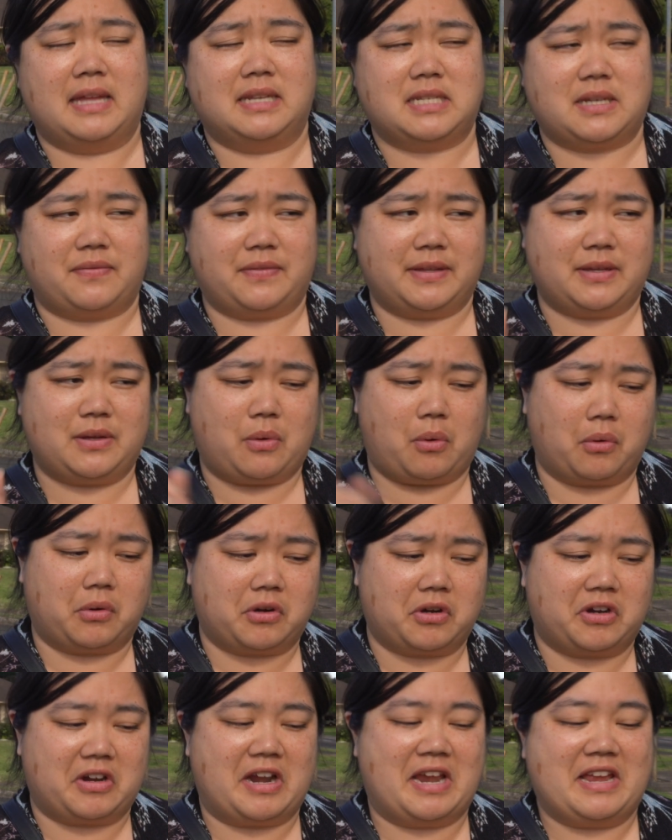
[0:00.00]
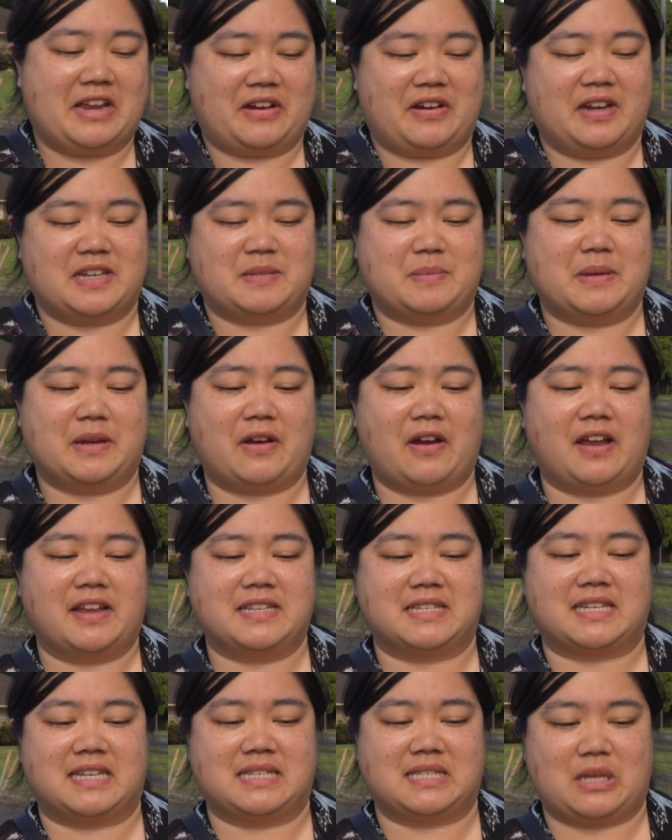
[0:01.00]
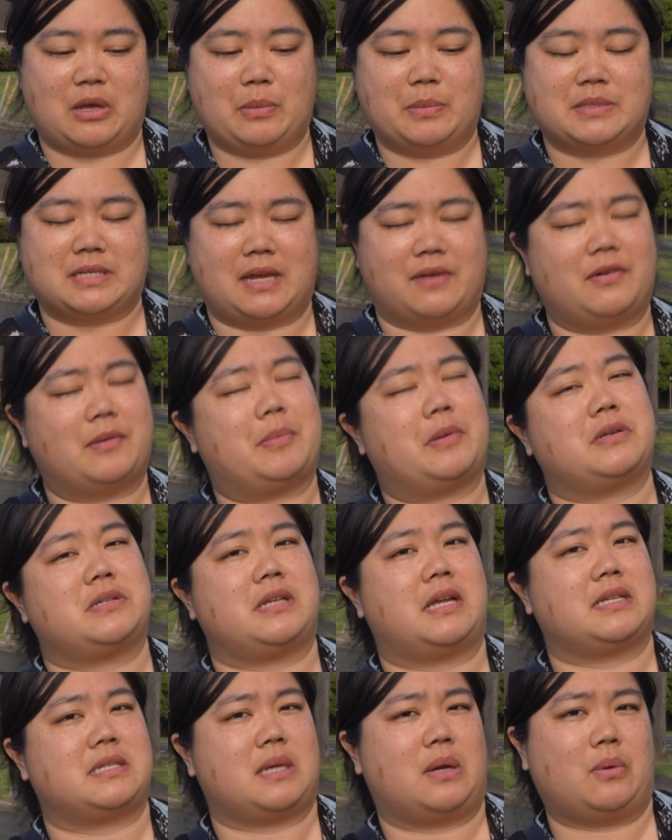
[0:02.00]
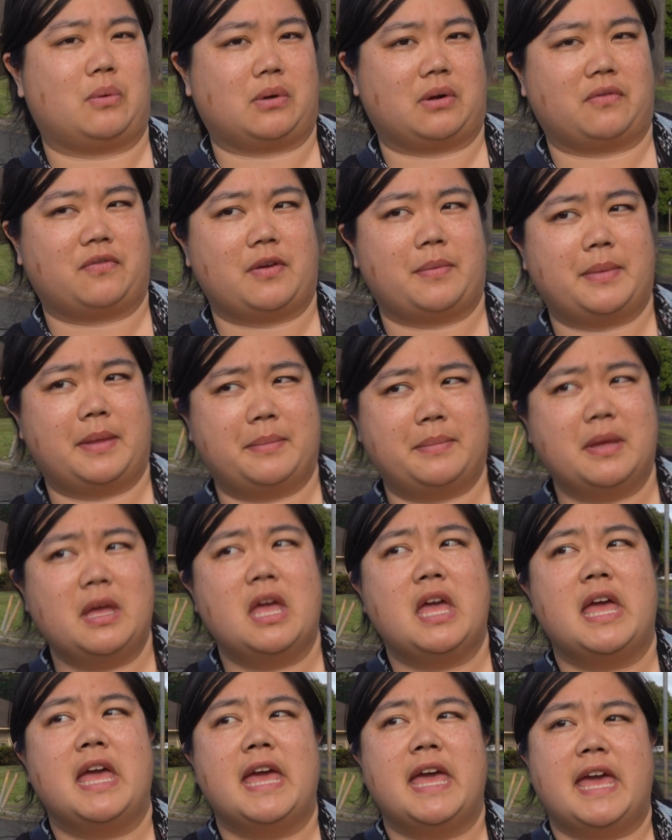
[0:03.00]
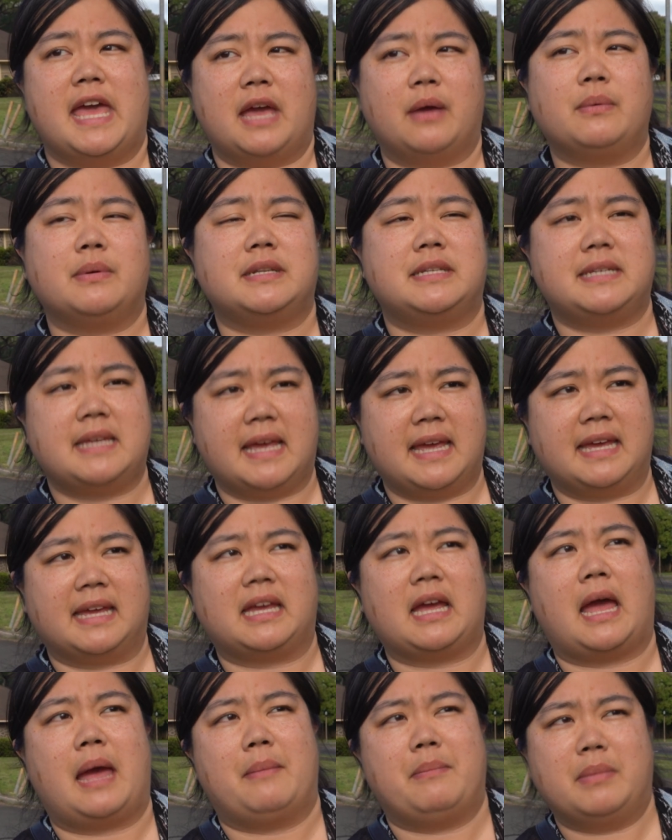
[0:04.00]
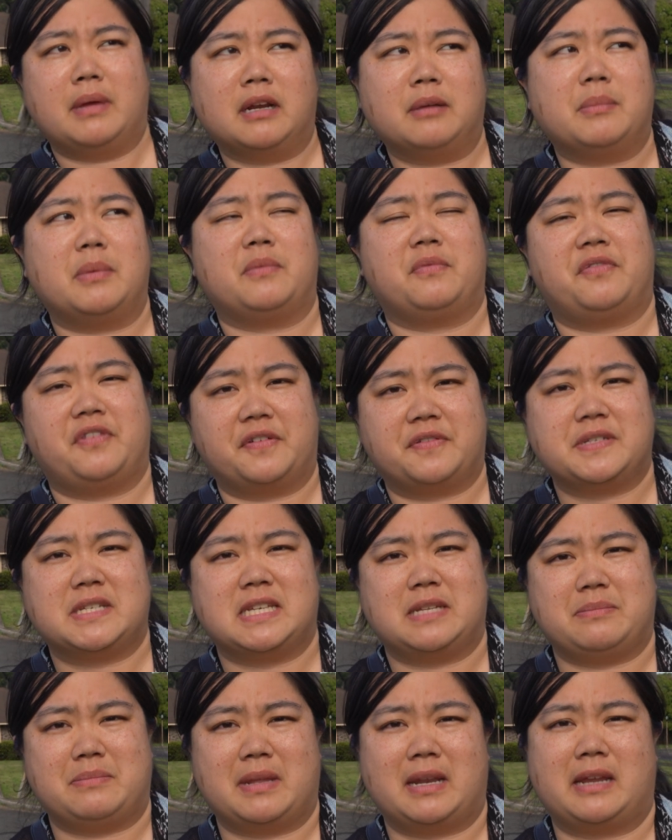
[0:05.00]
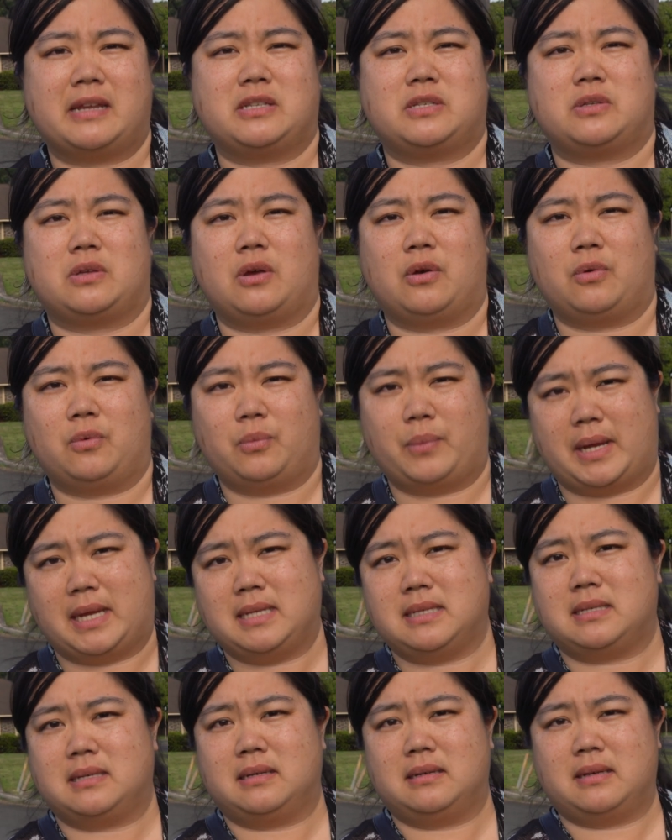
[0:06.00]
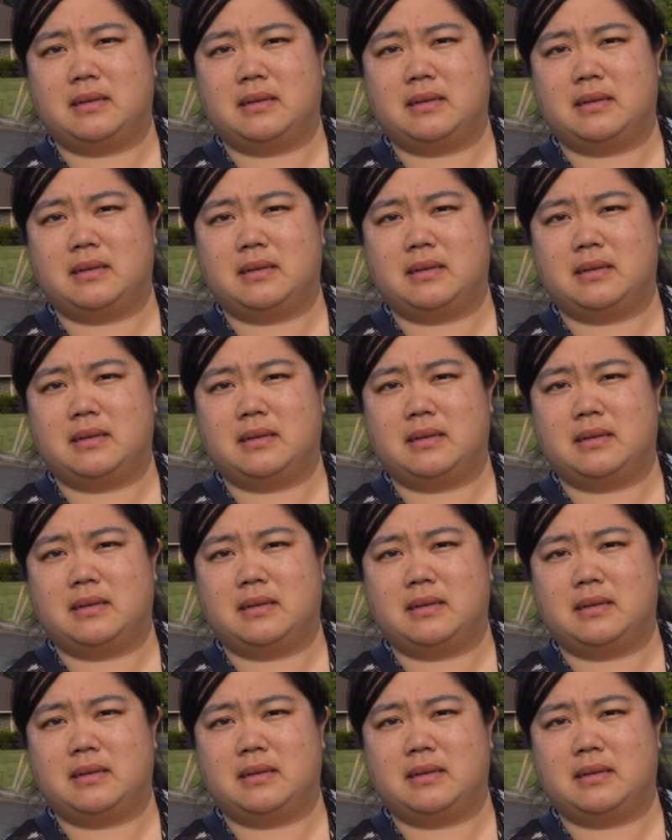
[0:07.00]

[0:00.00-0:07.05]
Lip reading: definitely order Crispy Grindz, because almost every person I saw order from them, it would take at minimum 15 minutes wait